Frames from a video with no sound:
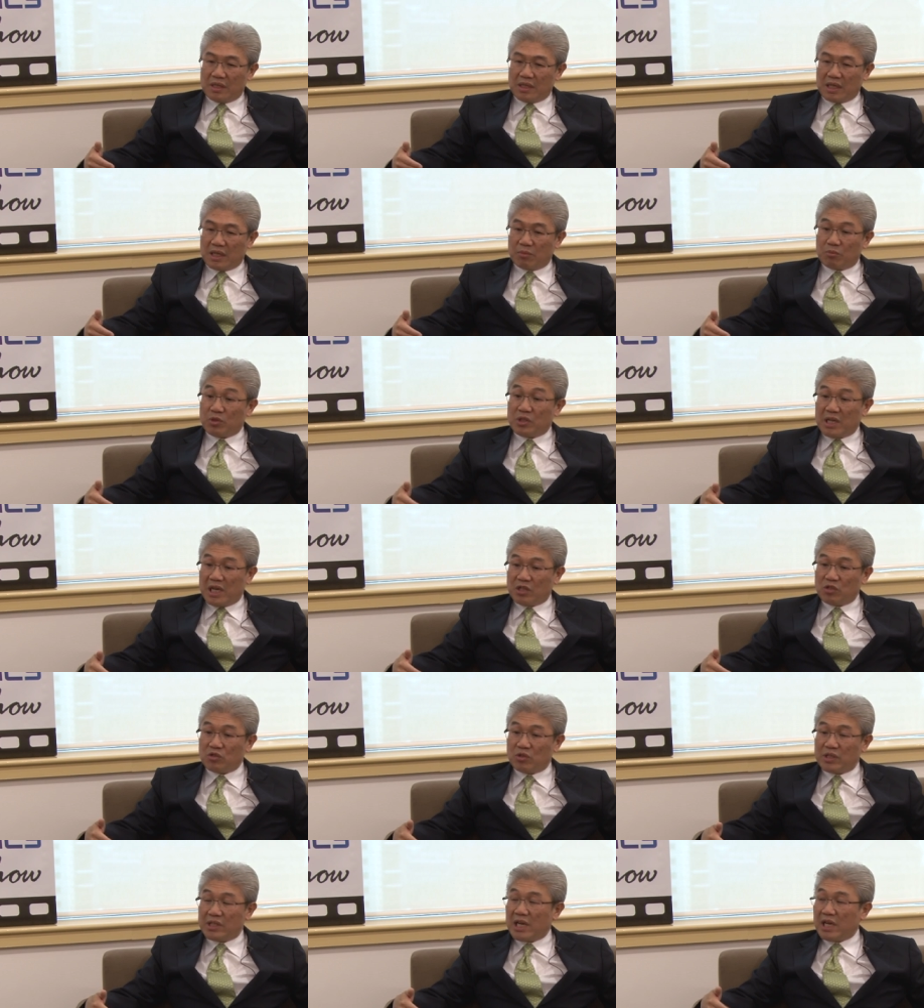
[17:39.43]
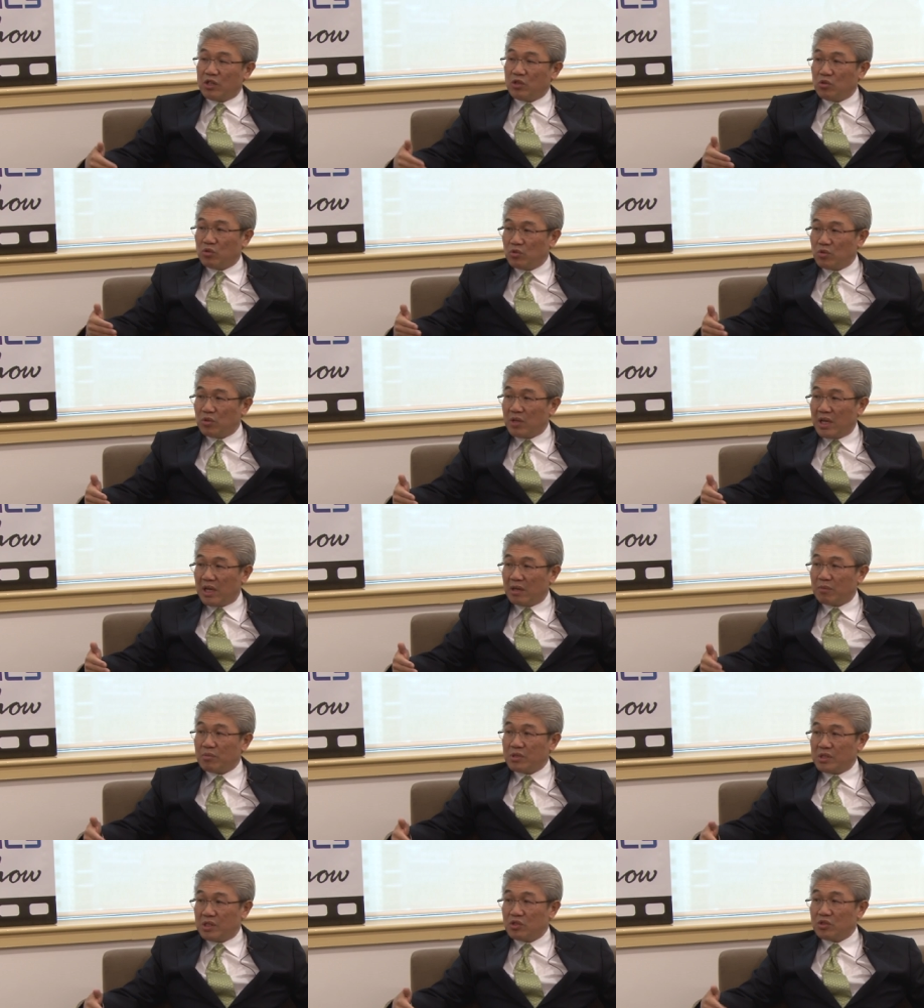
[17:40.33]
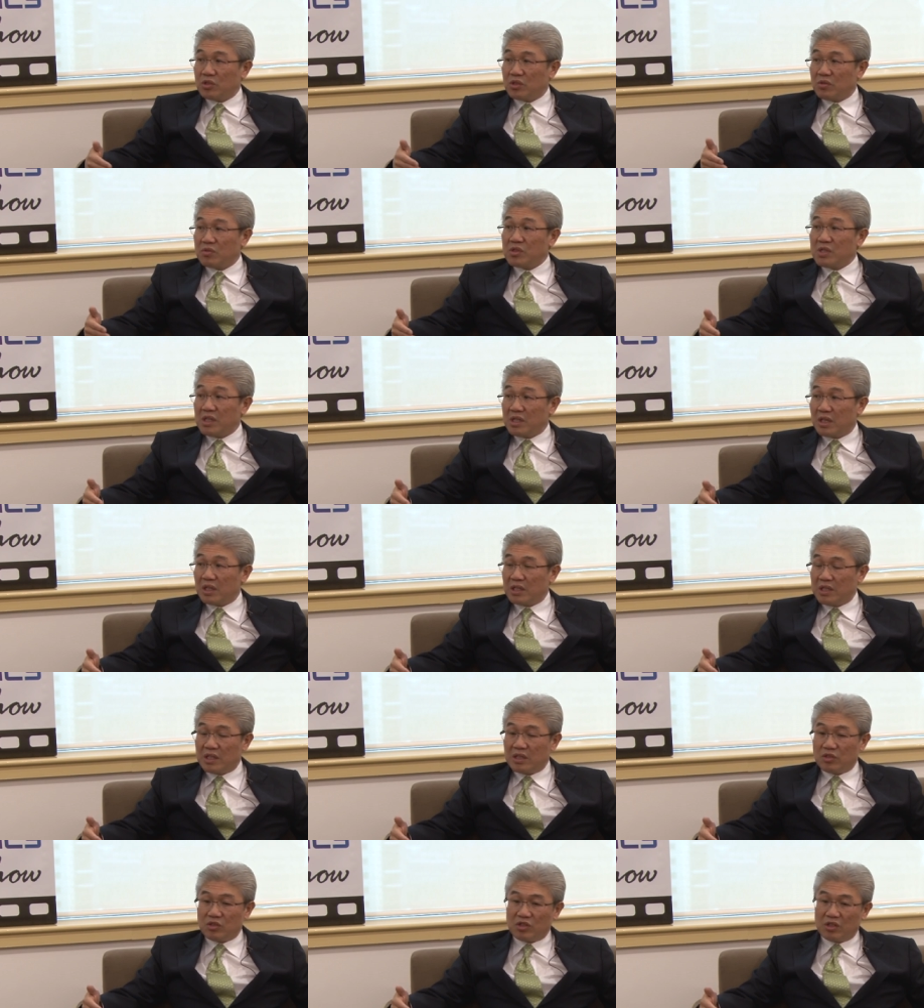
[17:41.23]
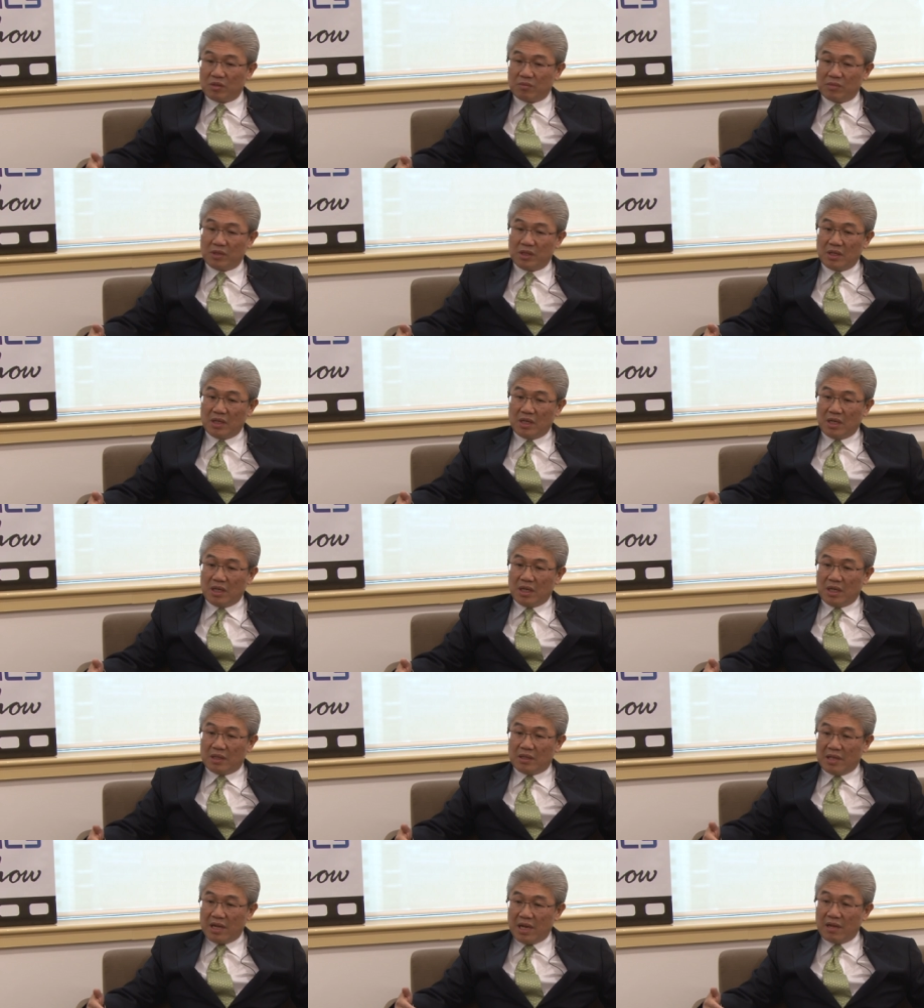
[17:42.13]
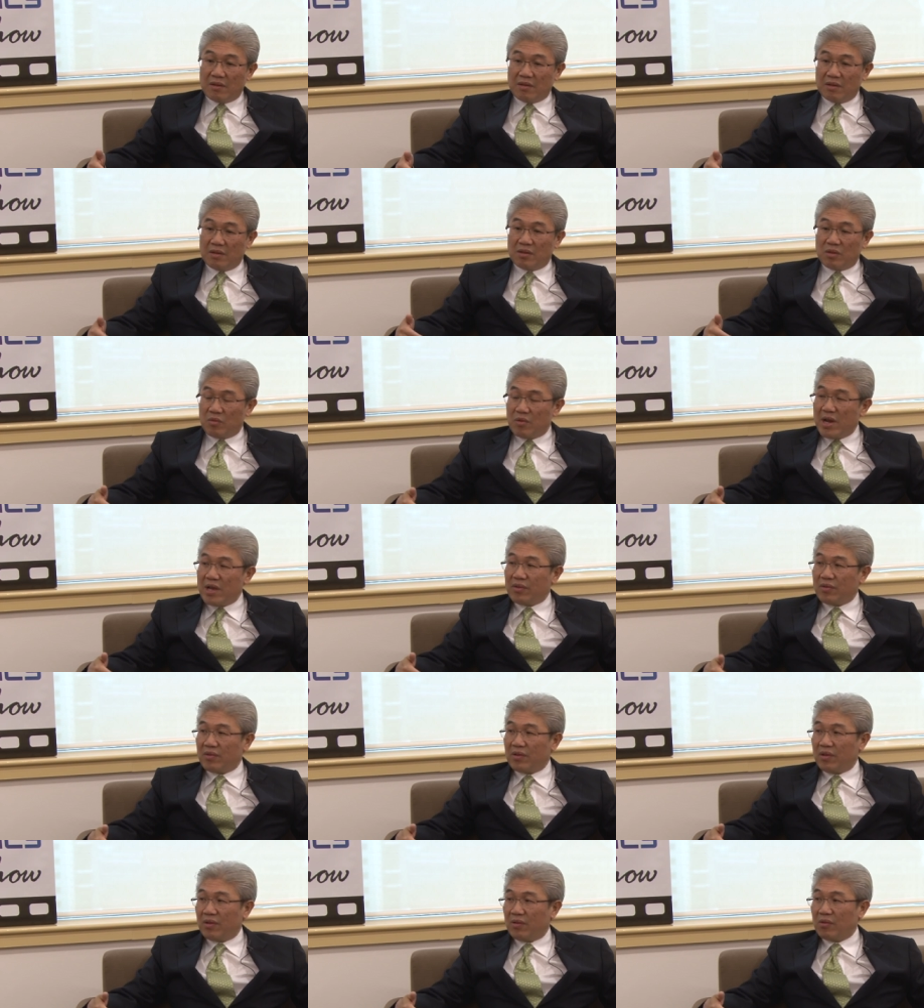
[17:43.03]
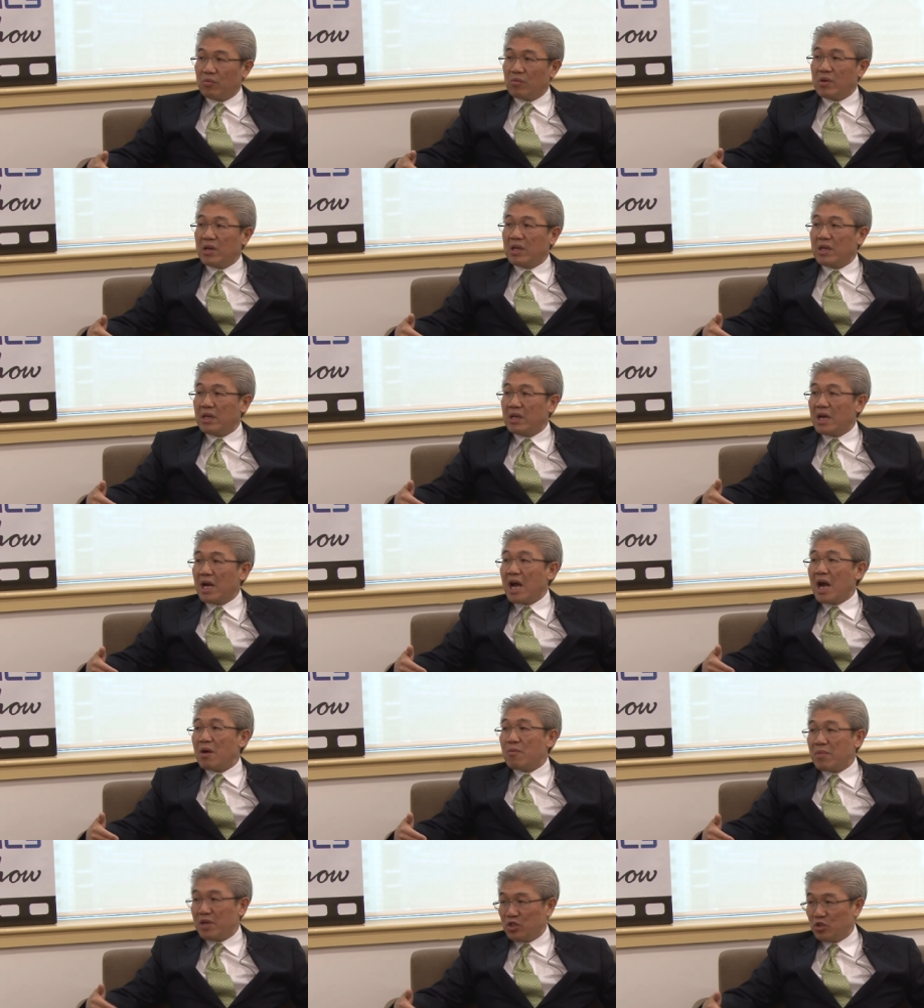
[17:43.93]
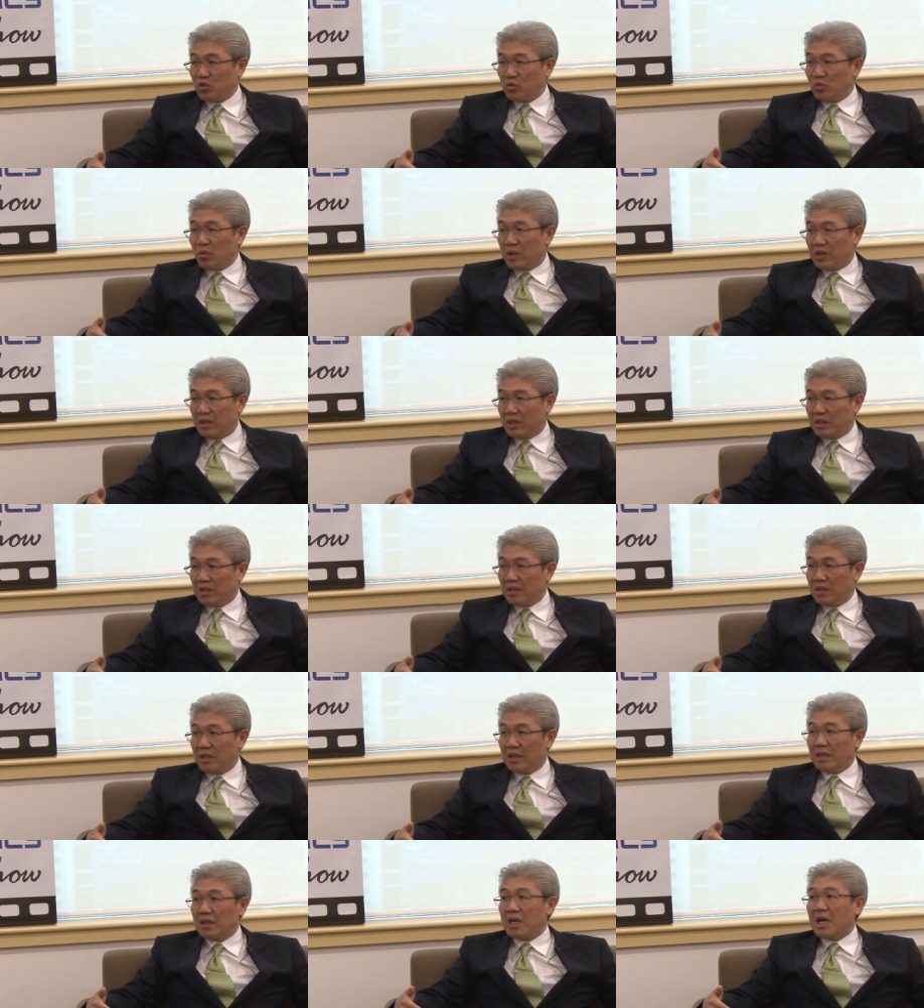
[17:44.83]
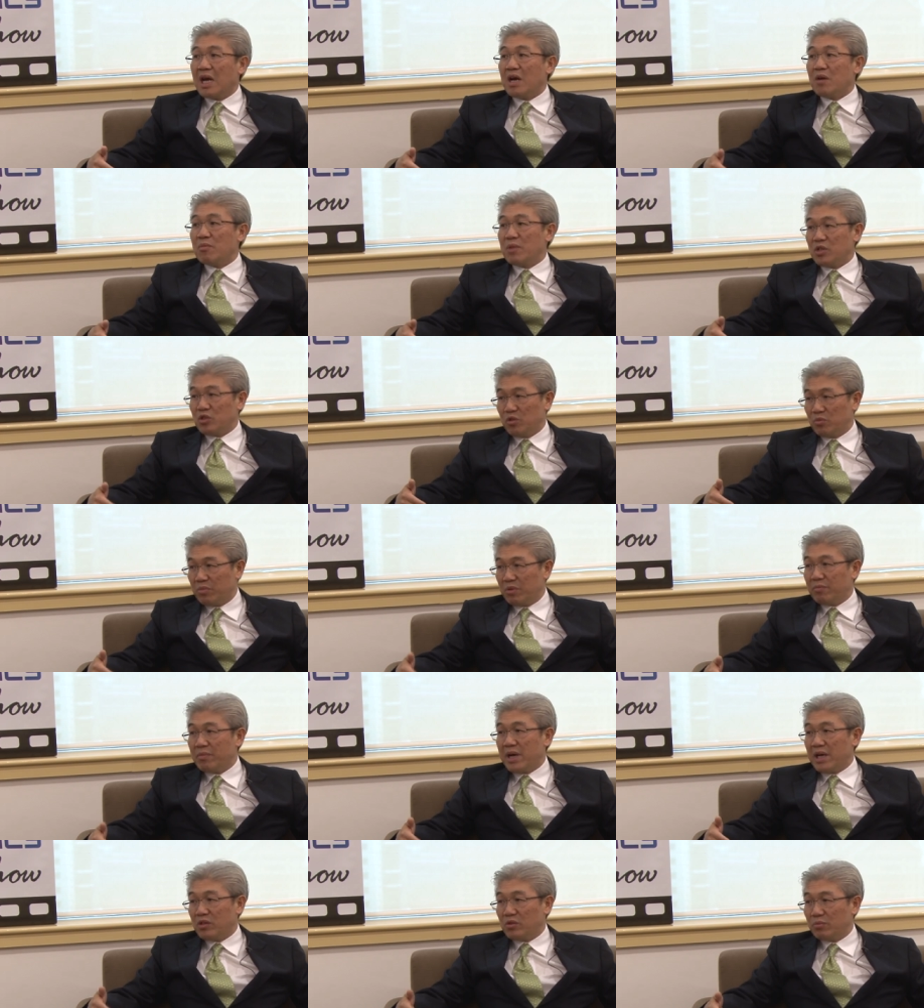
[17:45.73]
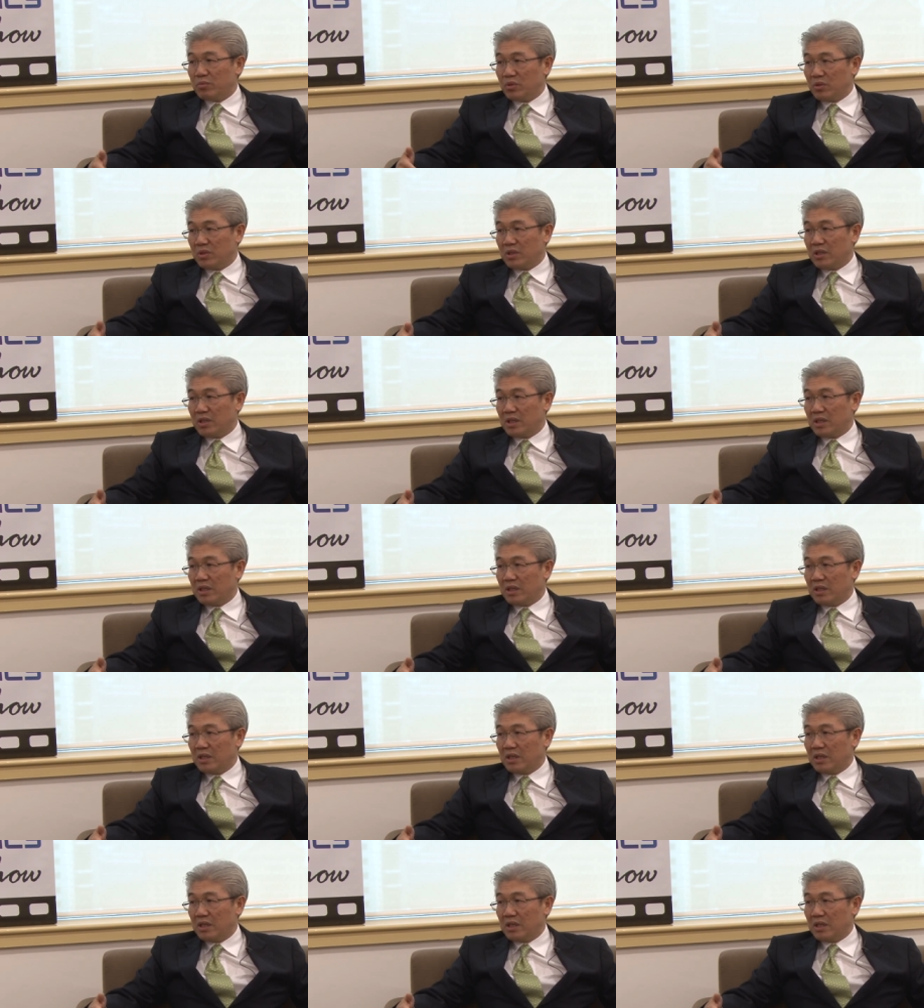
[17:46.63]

that can potentially get you to that position of senior leadership then the rest is really how much you want it yep. and how much you're prepared to put in it.